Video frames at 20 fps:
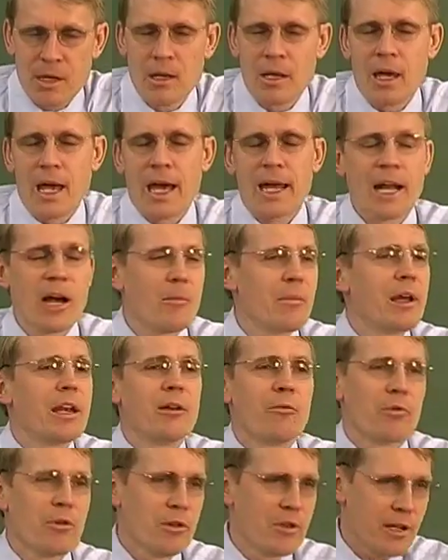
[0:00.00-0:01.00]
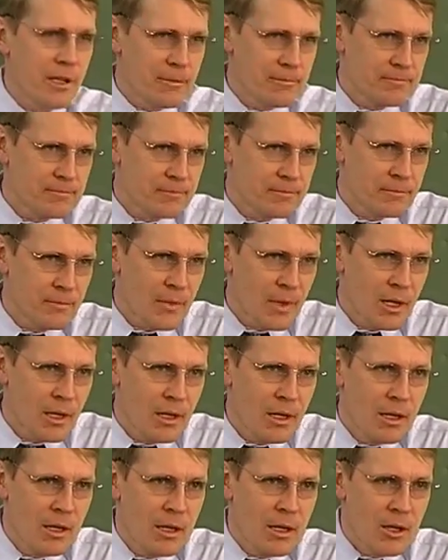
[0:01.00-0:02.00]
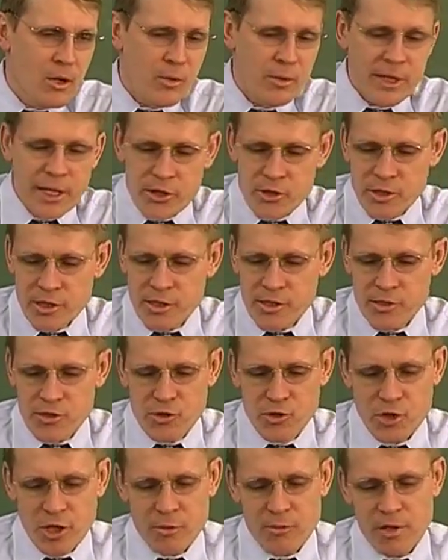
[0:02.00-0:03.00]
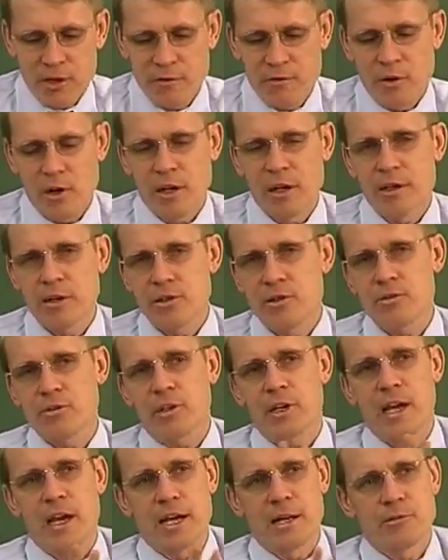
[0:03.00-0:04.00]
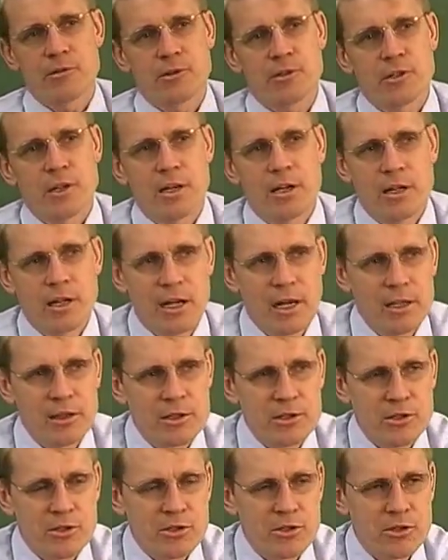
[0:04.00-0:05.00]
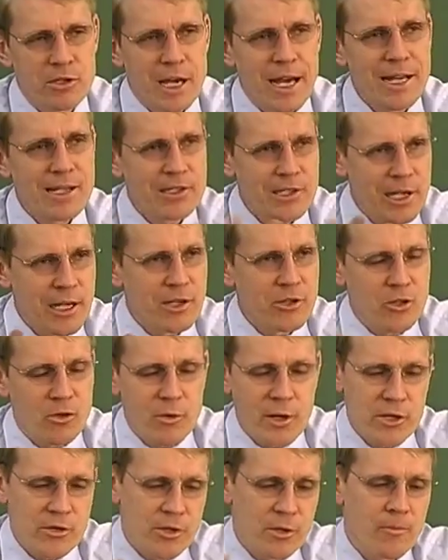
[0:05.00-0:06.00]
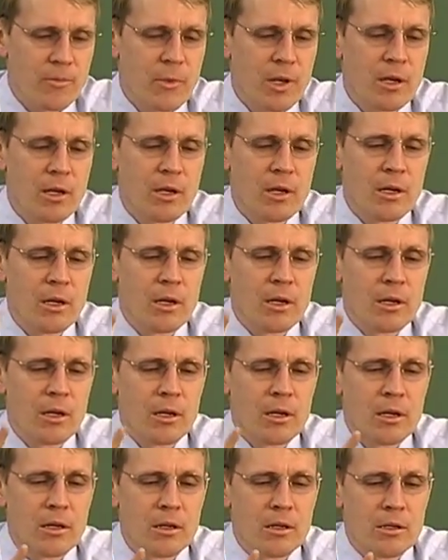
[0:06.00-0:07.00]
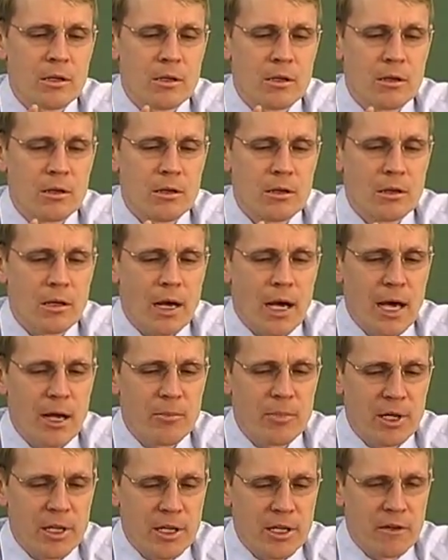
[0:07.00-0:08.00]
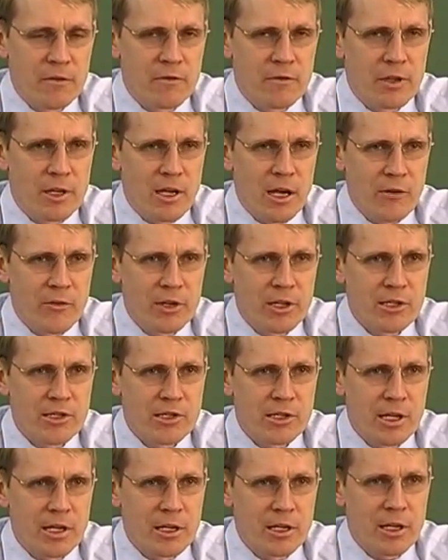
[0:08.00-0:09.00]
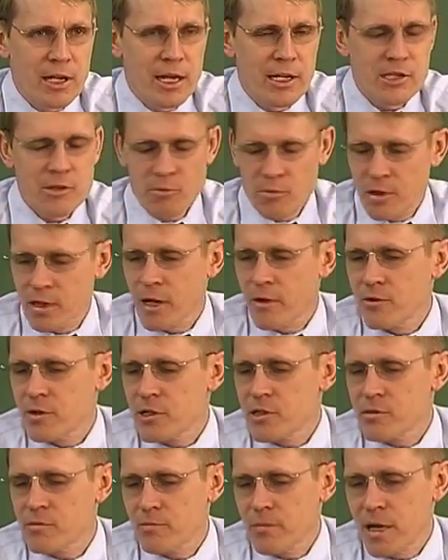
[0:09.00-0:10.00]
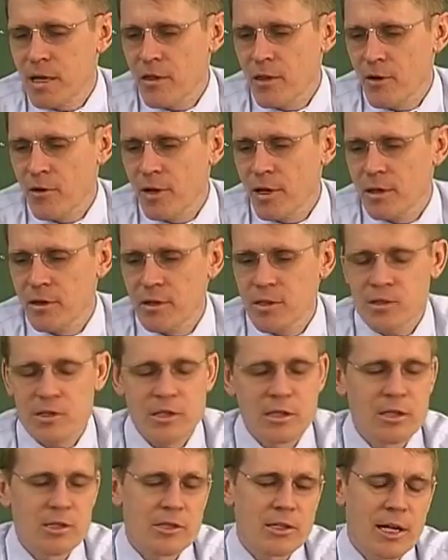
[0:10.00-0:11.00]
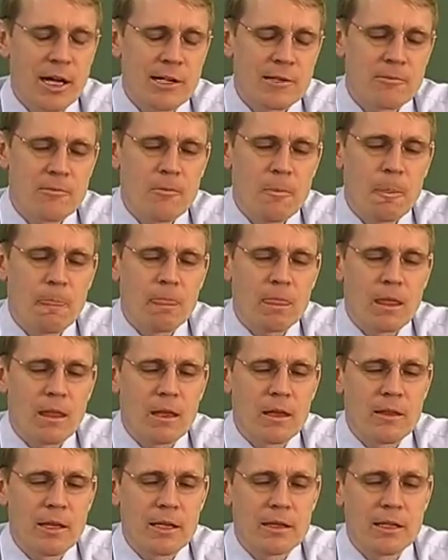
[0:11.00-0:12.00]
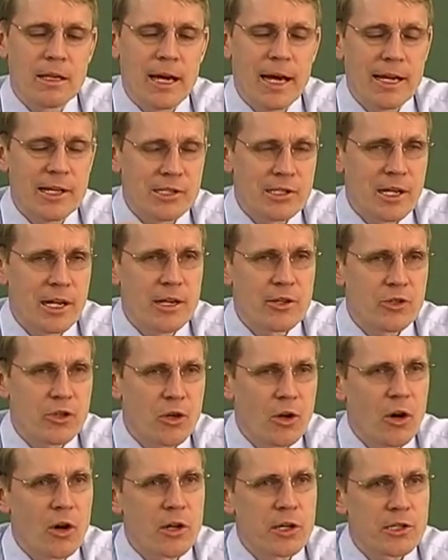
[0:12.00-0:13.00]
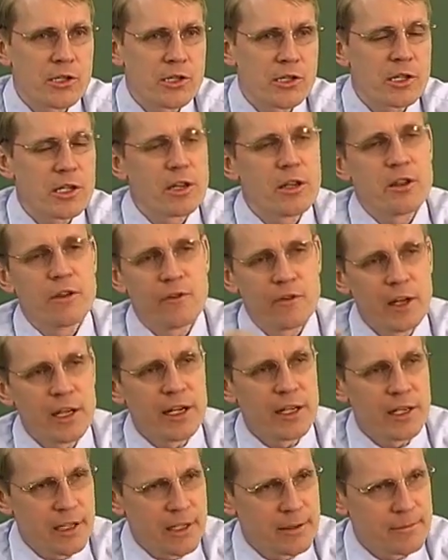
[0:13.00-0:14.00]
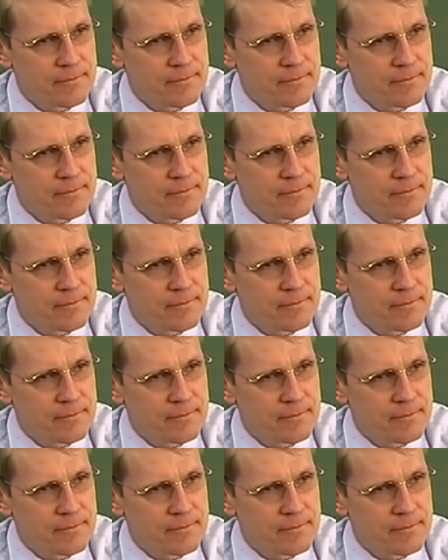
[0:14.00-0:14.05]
And how many were there? Creationists generally fall into 2 camps on this ice age question. I believe the evidence indicates, and we'll cover this, my theory on this in this class, that the ice age caused the flood,